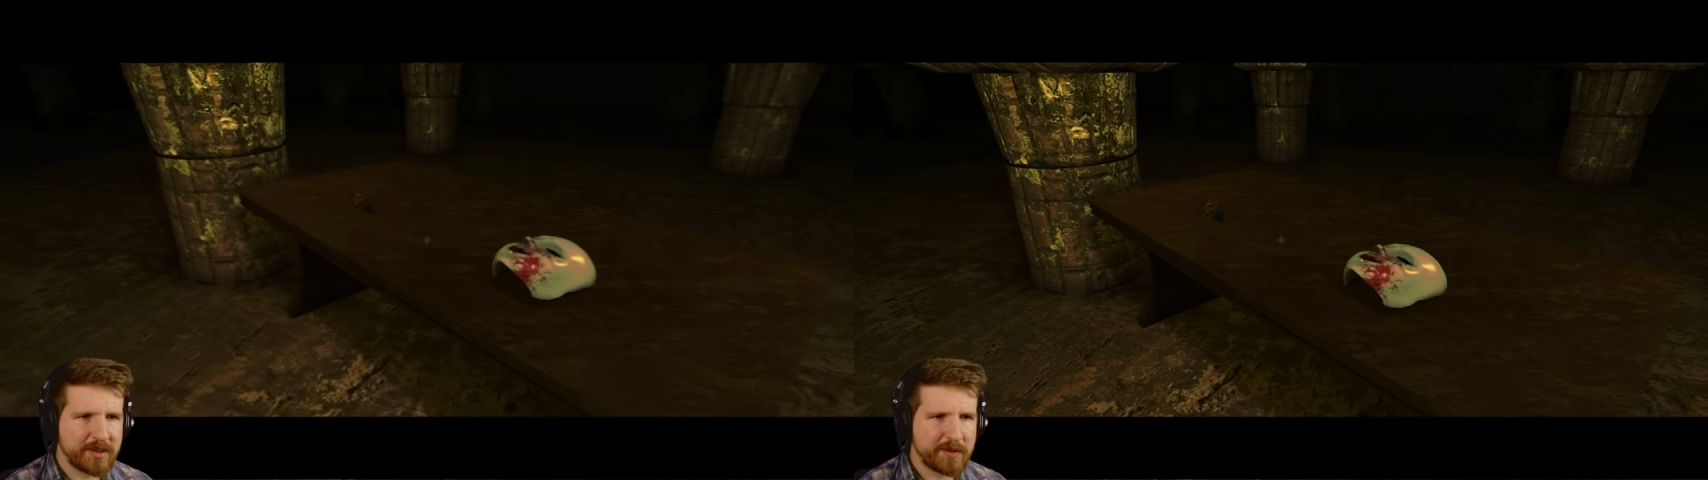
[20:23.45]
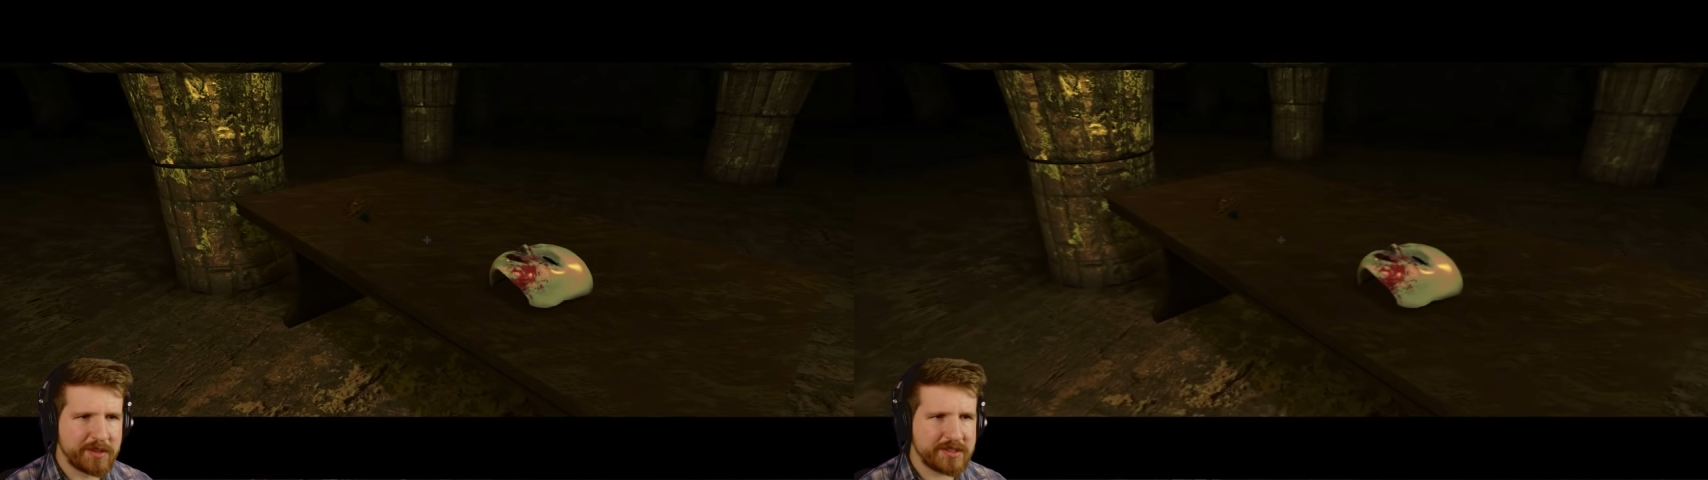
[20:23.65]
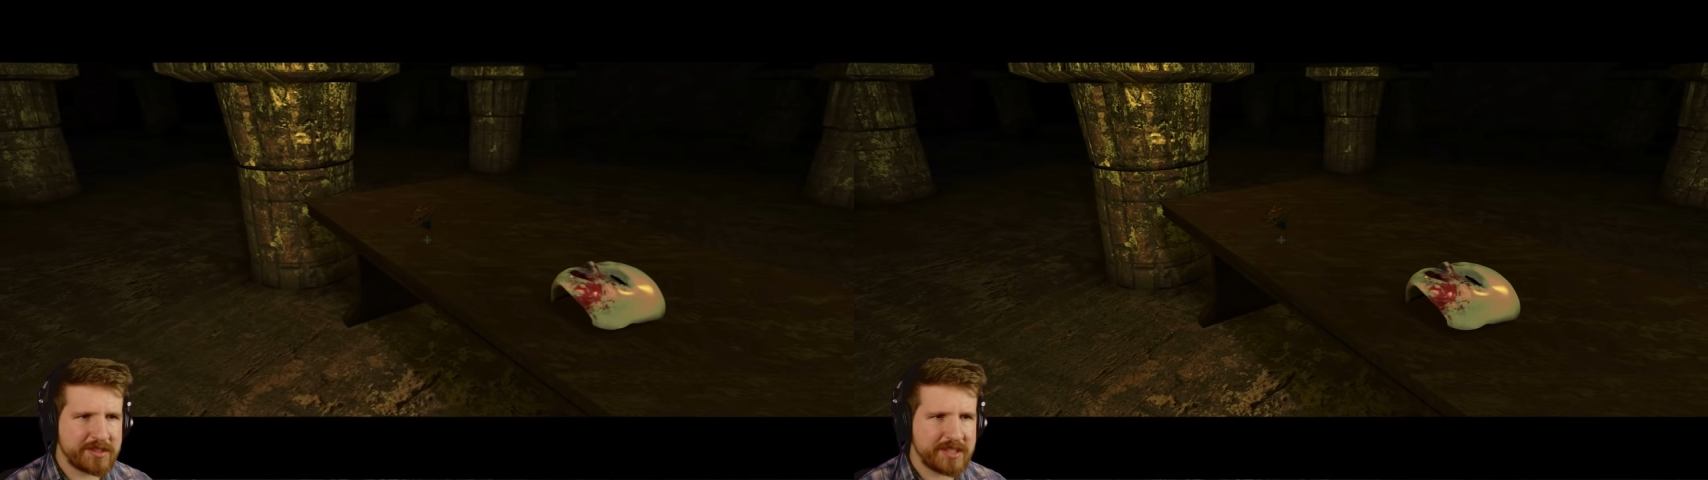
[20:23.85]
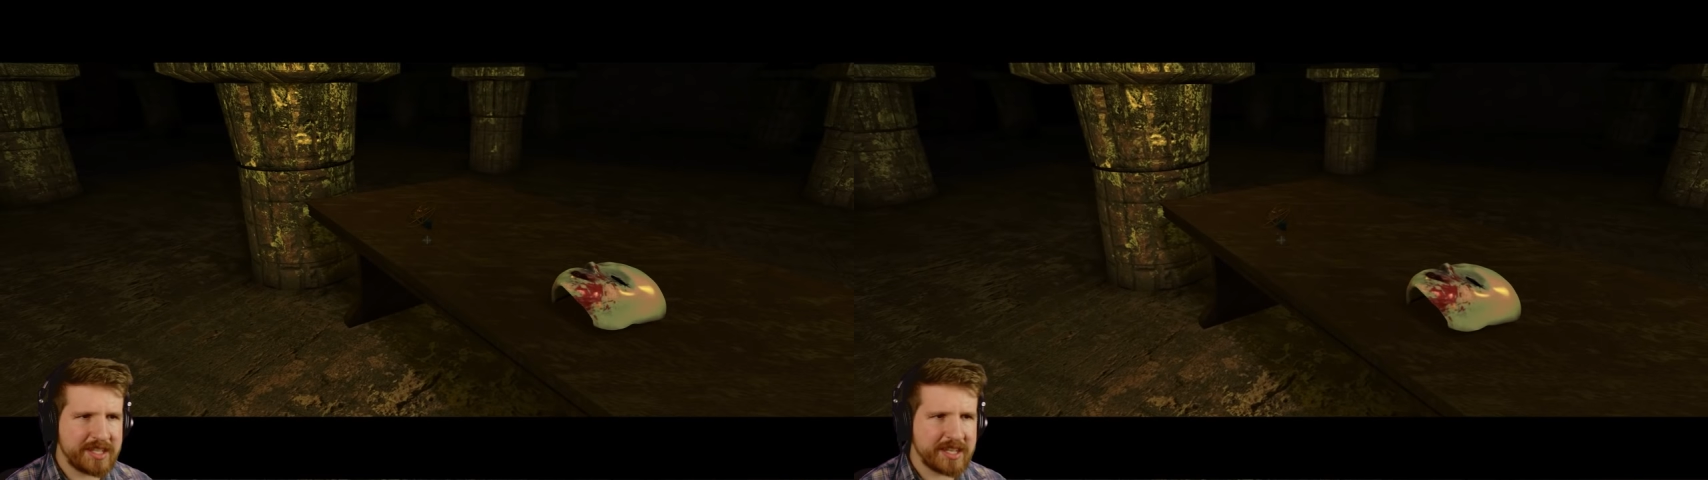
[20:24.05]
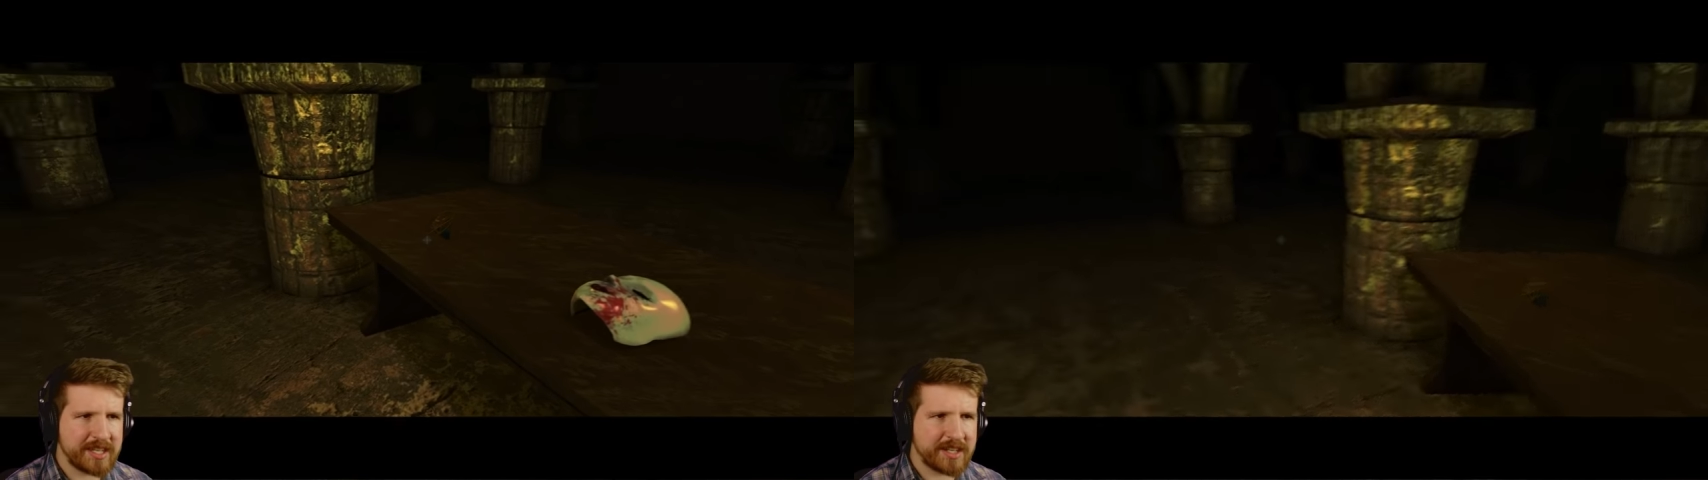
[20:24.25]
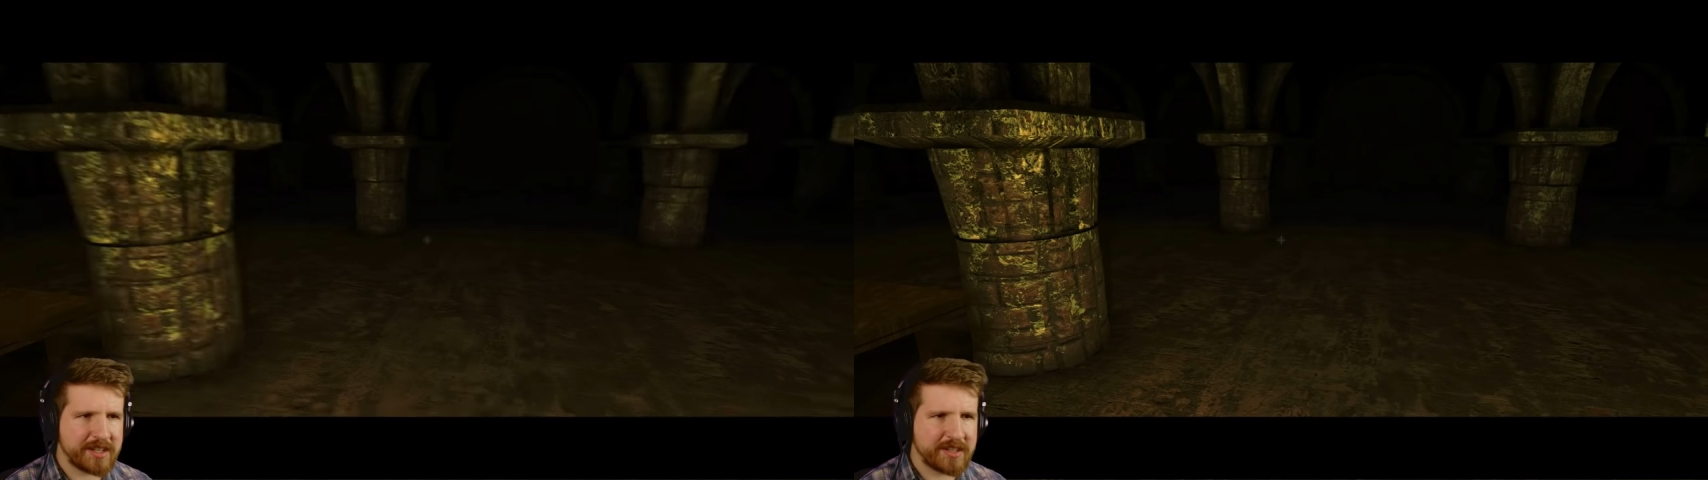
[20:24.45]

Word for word: Where's the, uh...